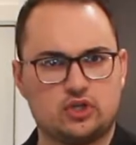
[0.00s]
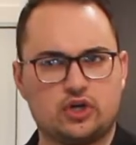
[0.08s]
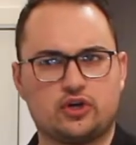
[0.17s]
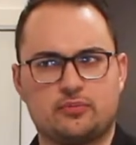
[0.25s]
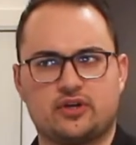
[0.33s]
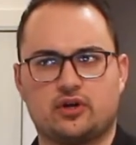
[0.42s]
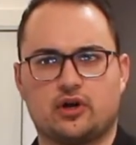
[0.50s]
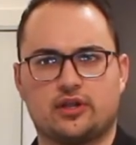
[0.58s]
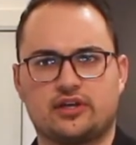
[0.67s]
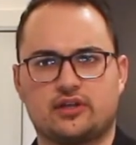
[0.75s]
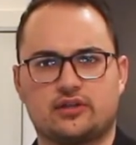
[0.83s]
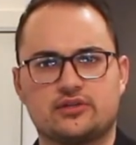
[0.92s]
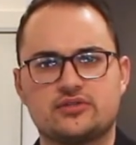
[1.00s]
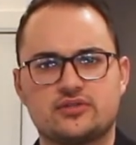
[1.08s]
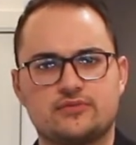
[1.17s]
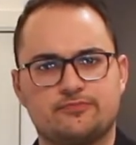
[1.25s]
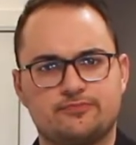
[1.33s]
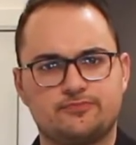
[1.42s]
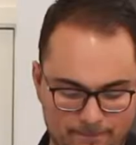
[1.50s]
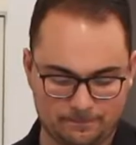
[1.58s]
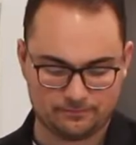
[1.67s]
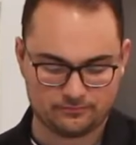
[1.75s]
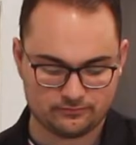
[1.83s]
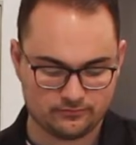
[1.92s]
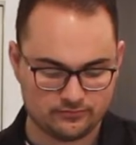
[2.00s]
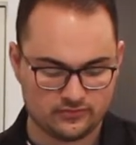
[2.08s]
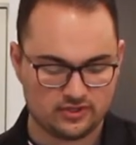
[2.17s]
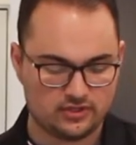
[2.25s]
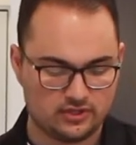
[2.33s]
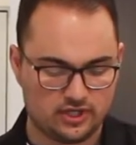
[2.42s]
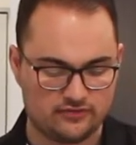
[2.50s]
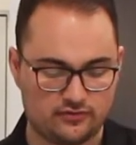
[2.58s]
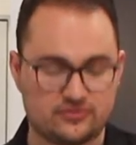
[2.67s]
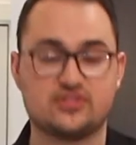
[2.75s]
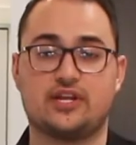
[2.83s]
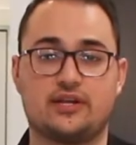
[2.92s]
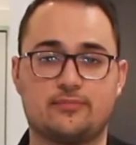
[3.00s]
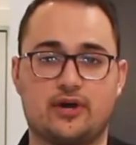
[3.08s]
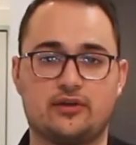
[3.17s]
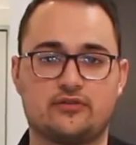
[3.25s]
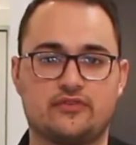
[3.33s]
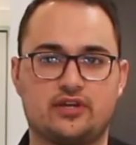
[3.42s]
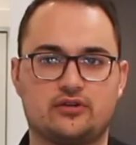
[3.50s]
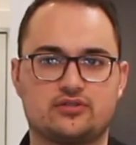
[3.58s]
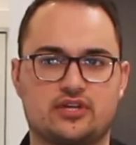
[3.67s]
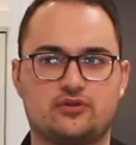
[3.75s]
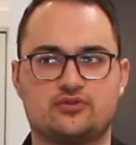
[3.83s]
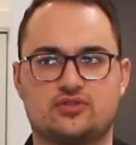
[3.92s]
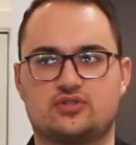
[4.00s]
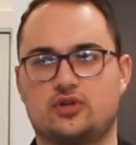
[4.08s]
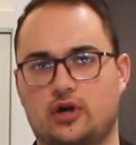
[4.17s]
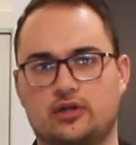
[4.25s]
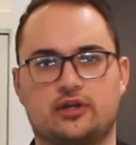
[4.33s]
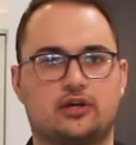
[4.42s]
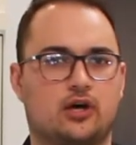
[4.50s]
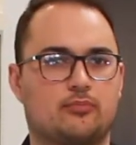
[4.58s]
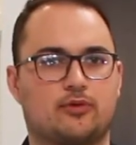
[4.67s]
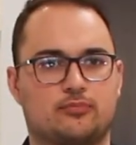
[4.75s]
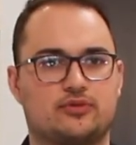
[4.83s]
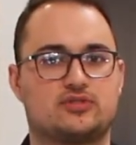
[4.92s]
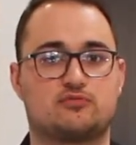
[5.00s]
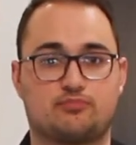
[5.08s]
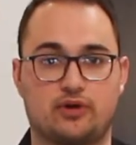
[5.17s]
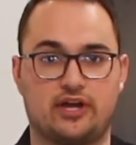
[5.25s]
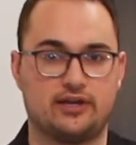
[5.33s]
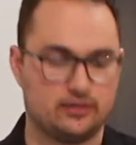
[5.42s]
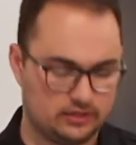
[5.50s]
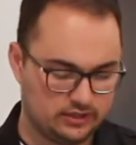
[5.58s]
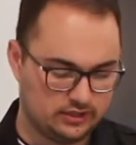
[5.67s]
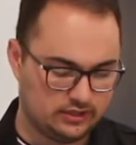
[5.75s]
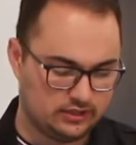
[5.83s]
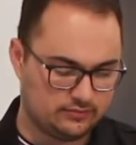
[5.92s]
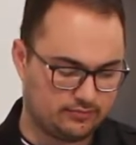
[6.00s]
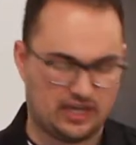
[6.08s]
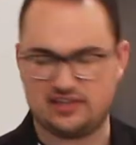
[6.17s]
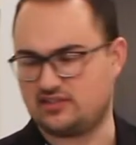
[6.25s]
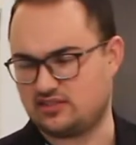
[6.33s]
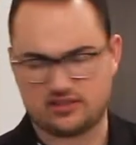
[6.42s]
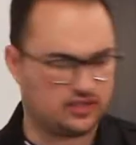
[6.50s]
a good bit of garlic in this. If you've seen any of my other videos, I use this garlic all-purpose spread paste